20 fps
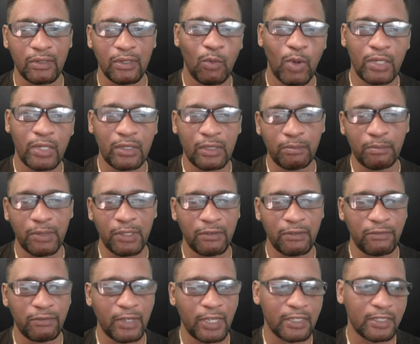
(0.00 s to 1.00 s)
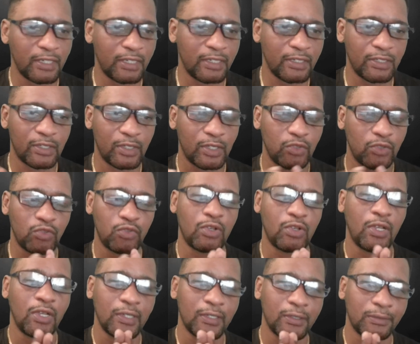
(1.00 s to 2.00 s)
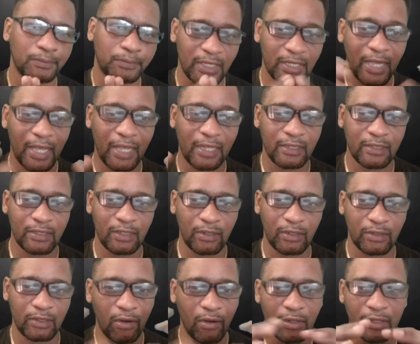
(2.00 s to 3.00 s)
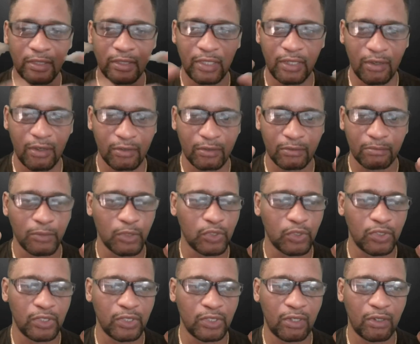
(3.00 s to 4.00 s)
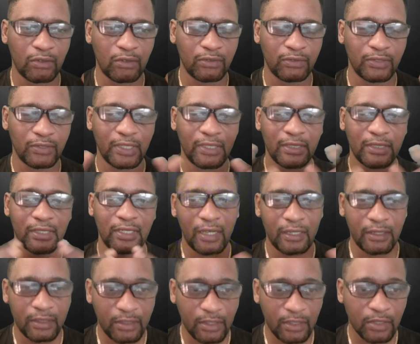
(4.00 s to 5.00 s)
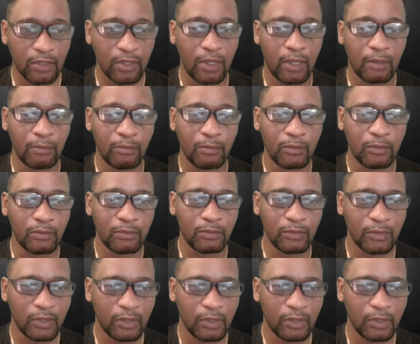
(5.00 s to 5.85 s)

why not pay 5 cents to a truck that has all of the machine outfit and it just come,